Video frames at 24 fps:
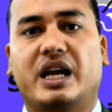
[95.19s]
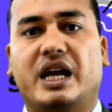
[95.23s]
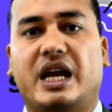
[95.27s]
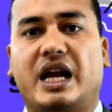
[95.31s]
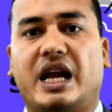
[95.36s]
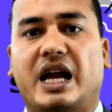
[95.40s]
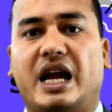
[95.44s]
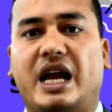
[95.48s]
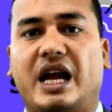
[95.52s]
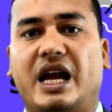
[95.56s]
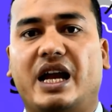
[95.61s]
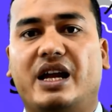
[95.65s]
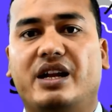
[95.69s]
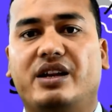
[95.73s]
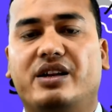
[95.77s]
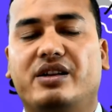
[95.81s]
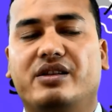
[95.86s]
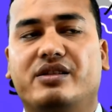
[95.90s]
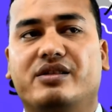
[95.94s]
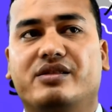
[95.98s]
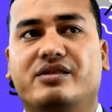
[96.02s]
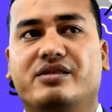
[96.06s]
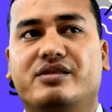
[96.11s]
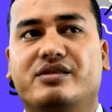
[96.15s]
and
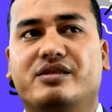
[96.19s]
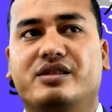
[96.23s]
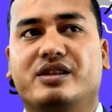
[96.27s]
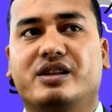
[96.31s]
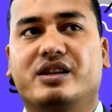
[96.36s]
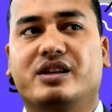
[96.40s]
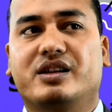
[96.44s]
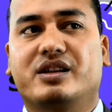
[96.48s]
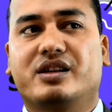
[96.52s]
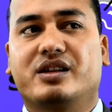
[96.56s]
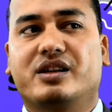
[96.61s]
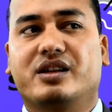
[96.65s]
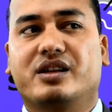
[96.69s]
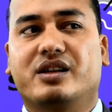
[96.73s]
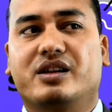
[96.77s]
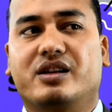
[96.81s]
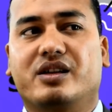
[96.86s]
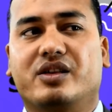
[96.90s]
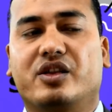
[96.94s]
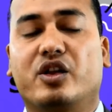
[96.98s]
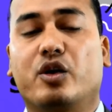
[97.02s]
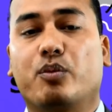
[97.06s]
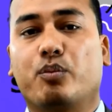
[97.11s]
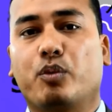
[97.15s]

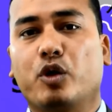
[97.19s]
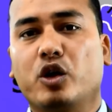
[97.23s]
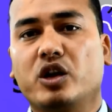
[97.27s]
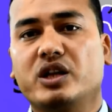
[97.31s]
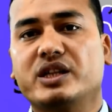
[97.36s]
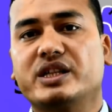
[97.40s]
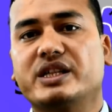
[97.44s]
the policy